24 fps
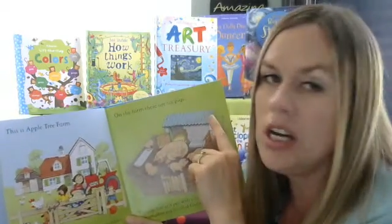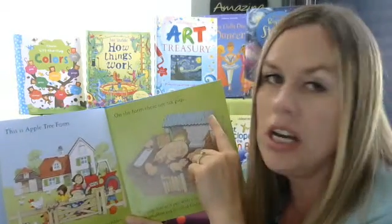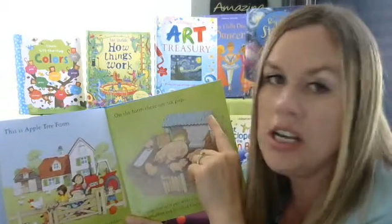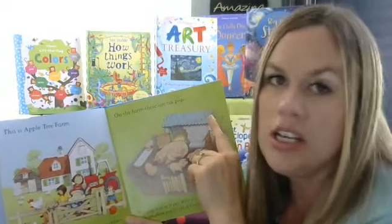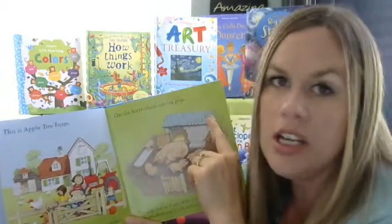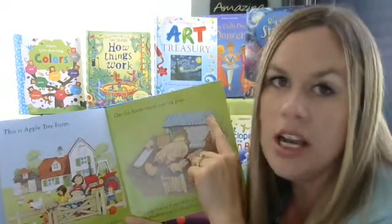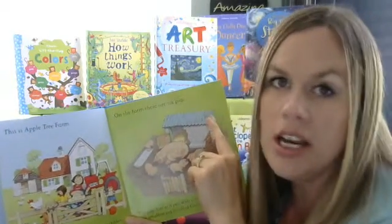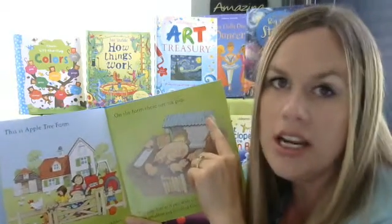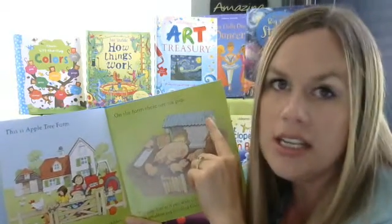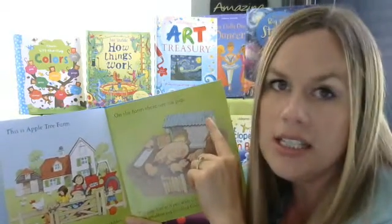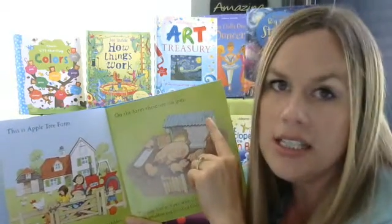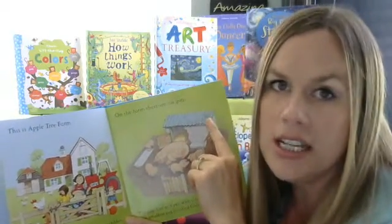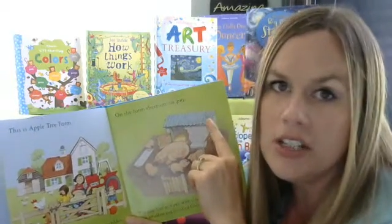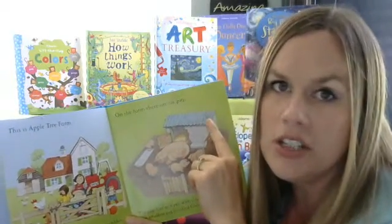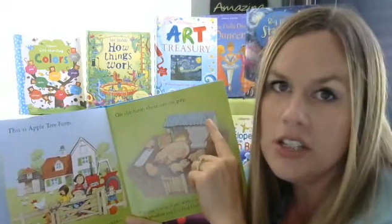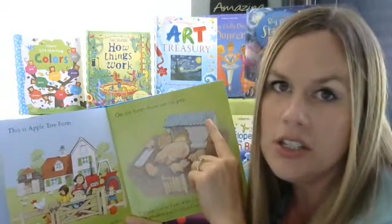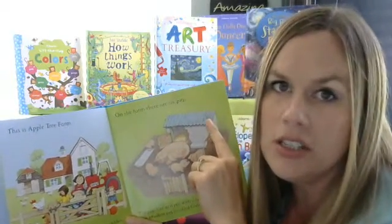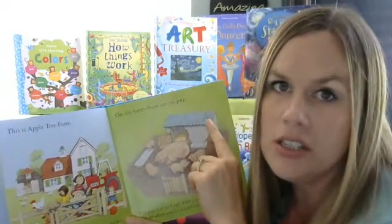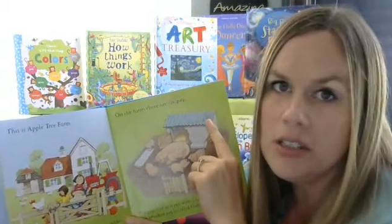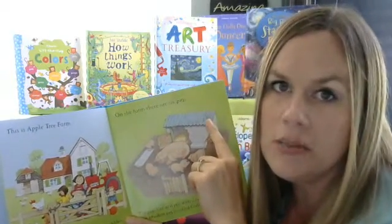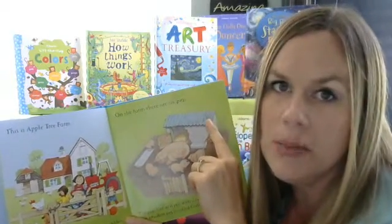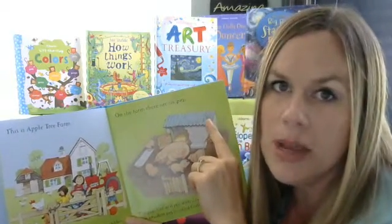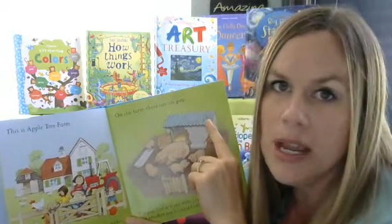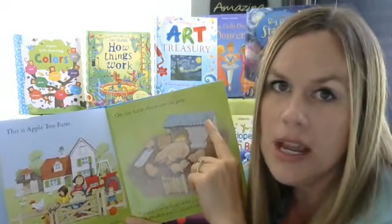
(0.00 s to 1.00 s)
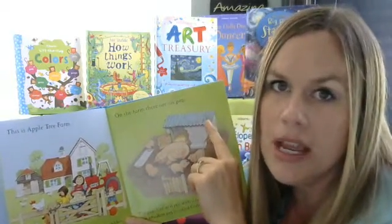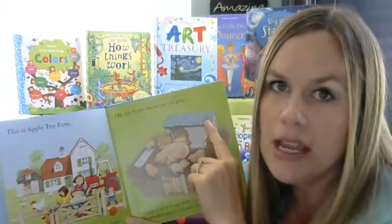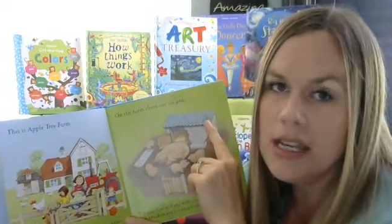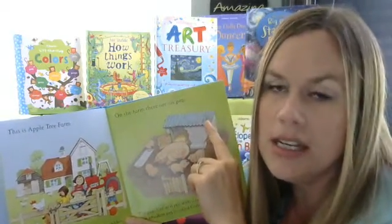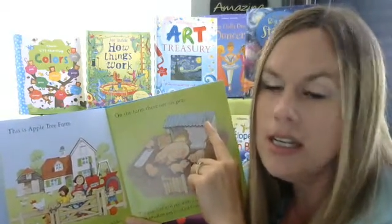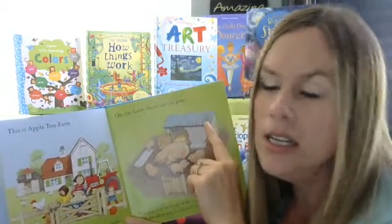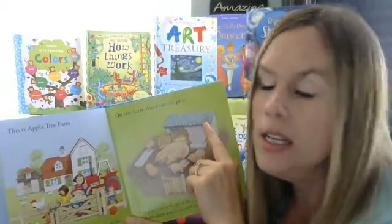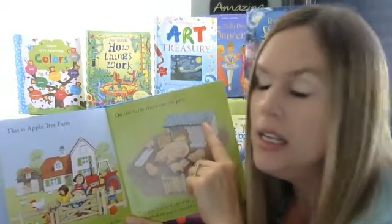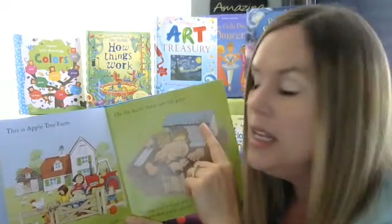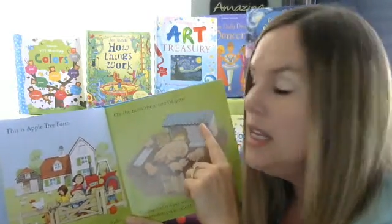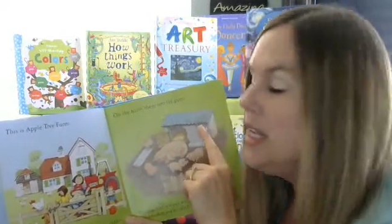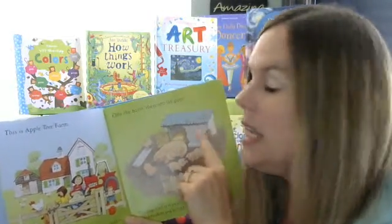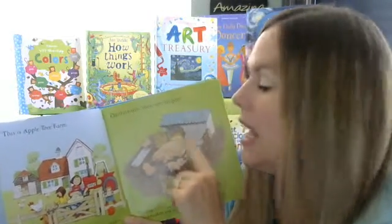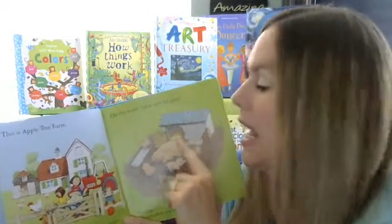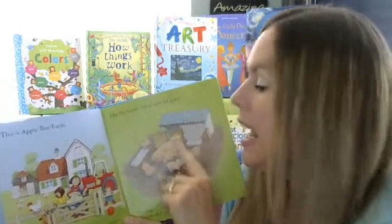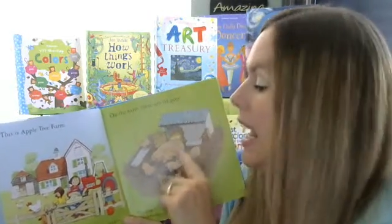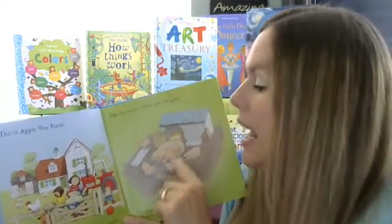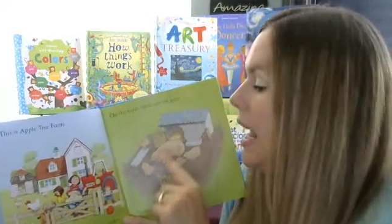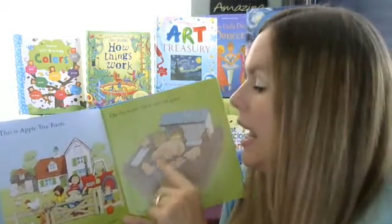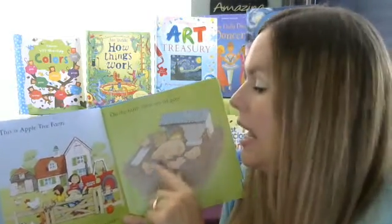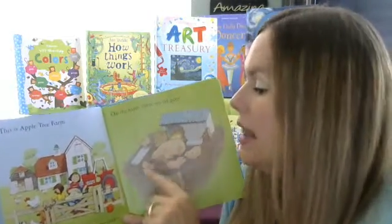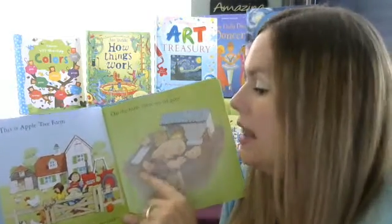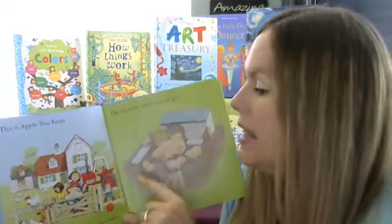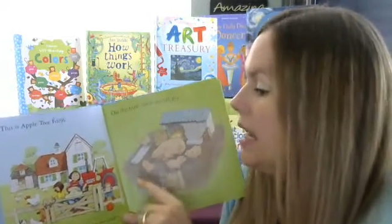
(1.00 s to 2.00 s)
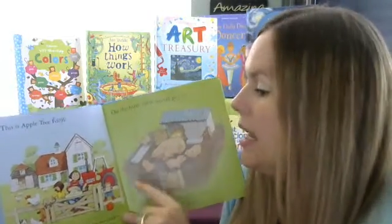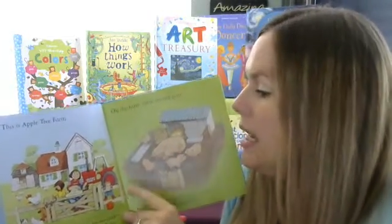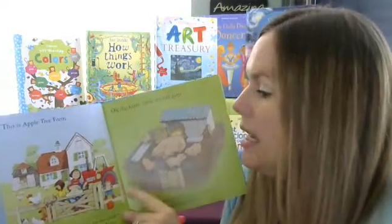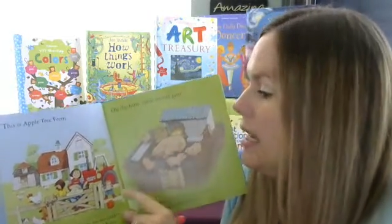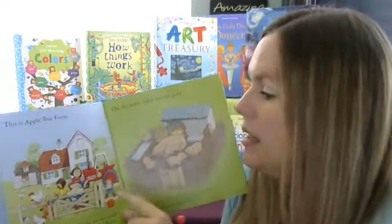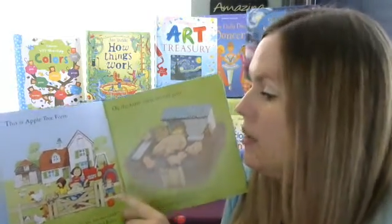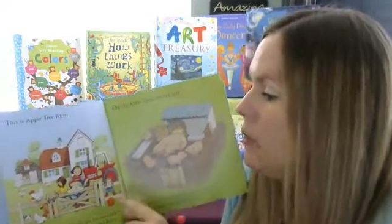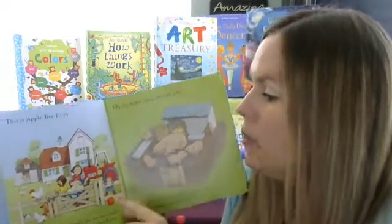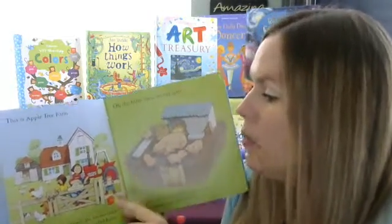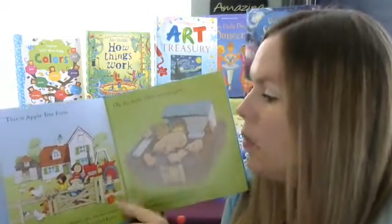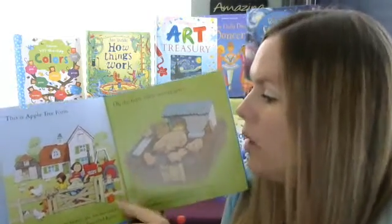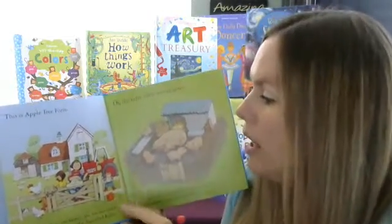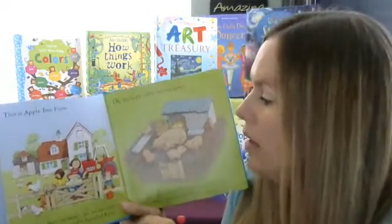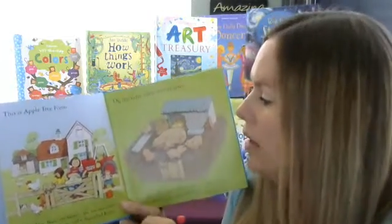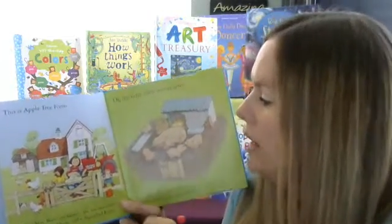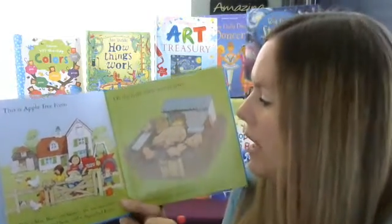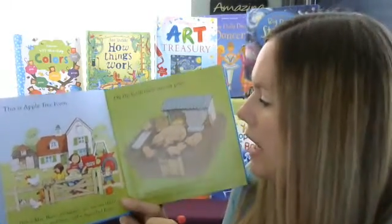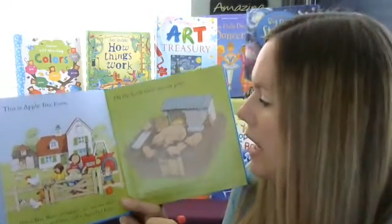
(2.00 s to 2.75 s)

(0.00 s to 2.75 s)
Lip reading: a young attention span. And then while